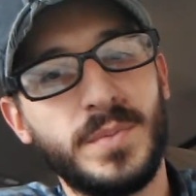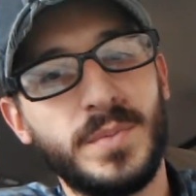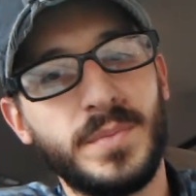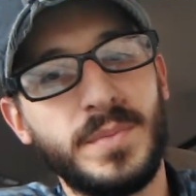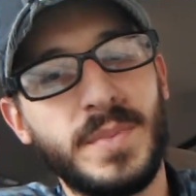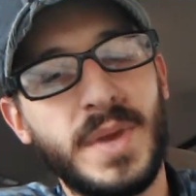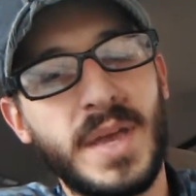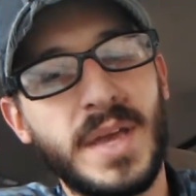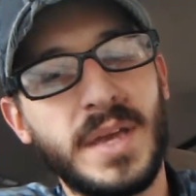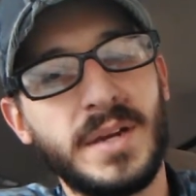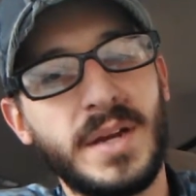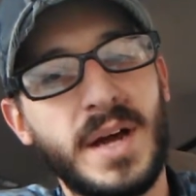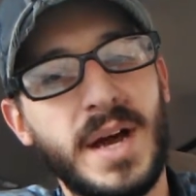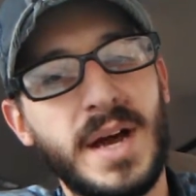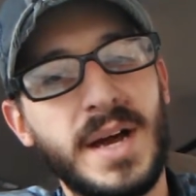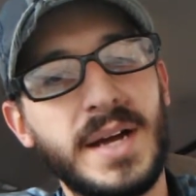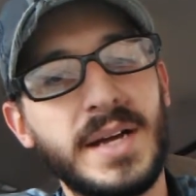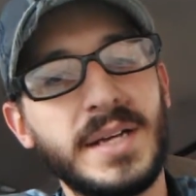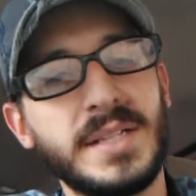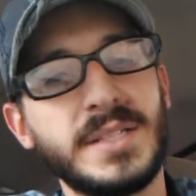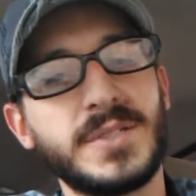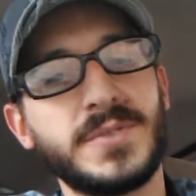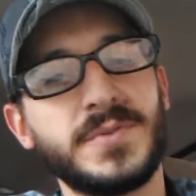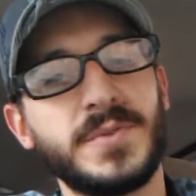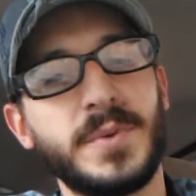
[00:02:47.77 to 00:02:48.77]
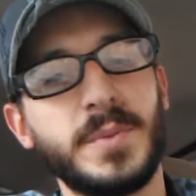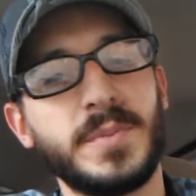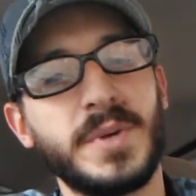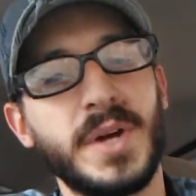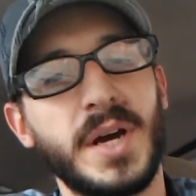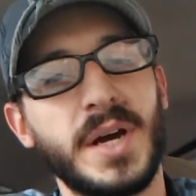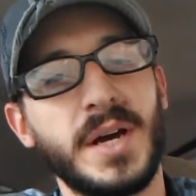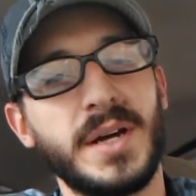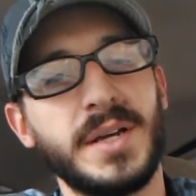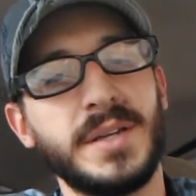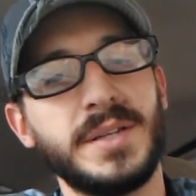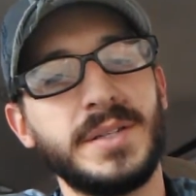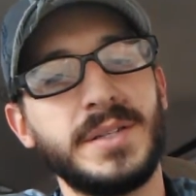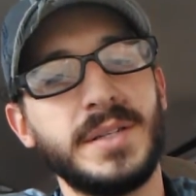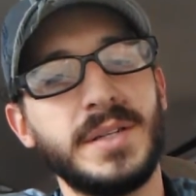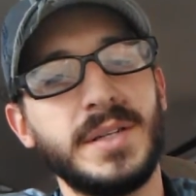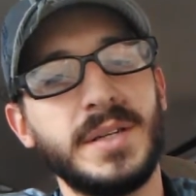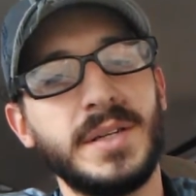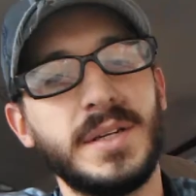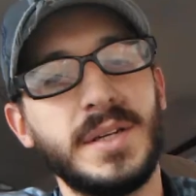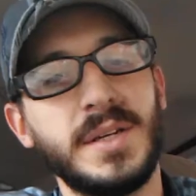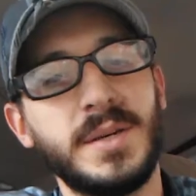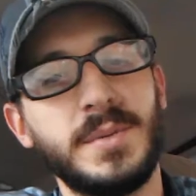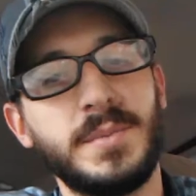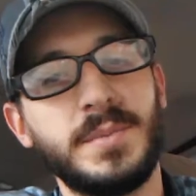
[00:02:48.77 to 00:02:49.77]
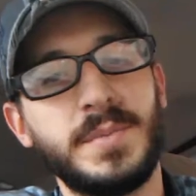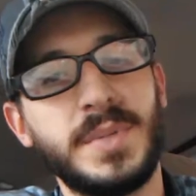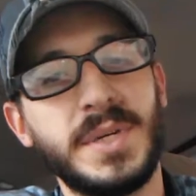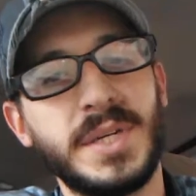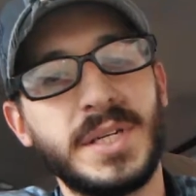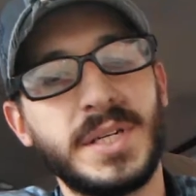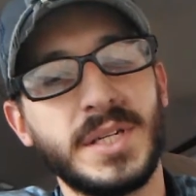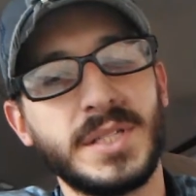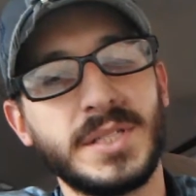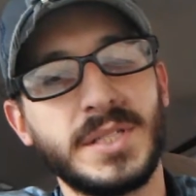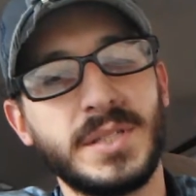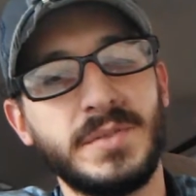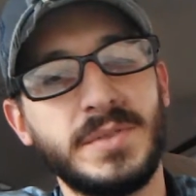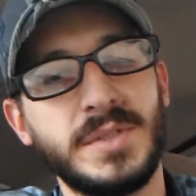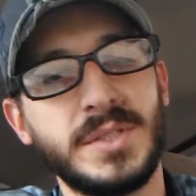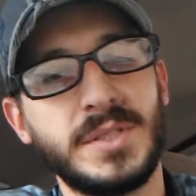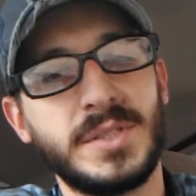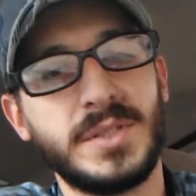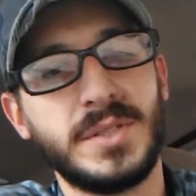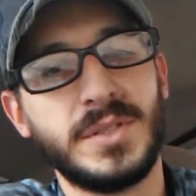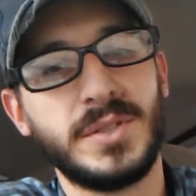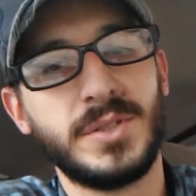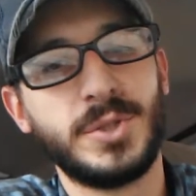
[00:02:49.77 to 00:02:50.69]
man hides from God because of his